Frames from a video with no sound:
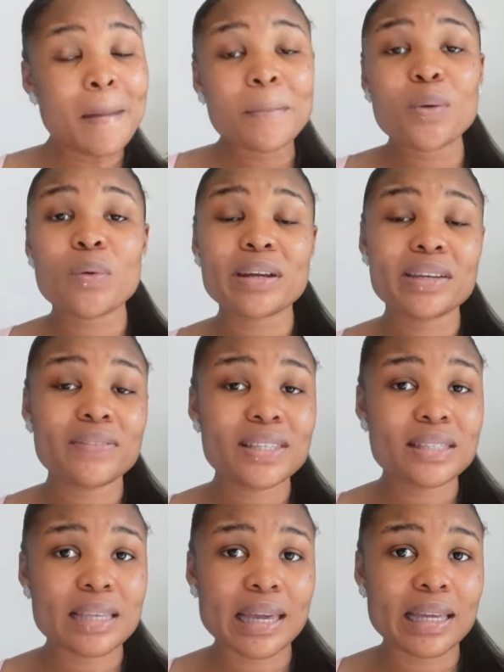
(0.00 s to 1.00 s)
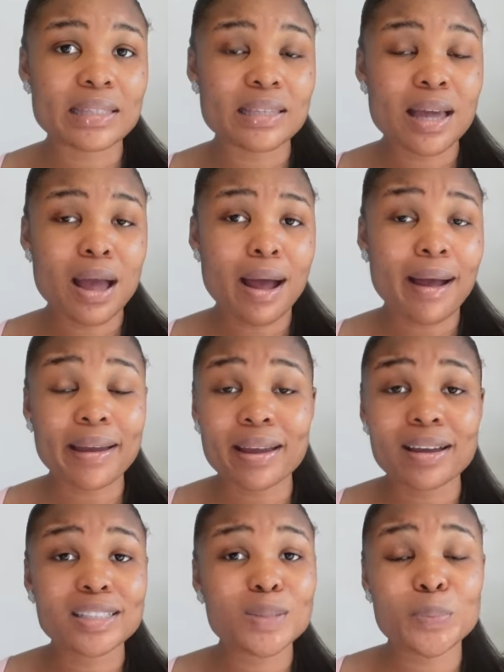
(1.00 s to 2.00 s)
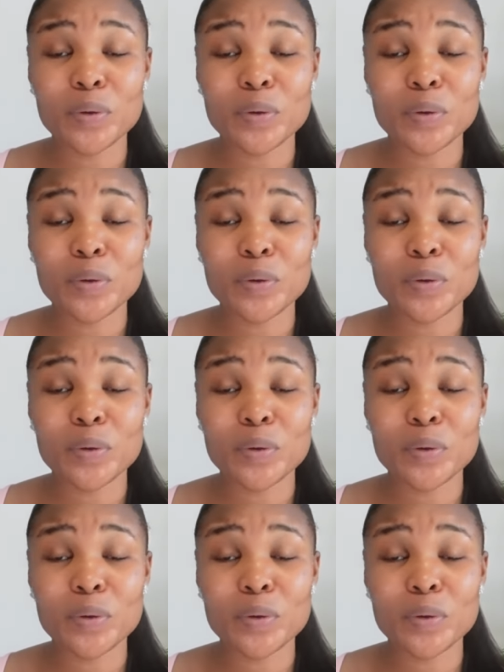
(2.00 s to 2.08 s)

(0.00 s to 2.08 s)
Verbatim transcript: But what if he says, I can't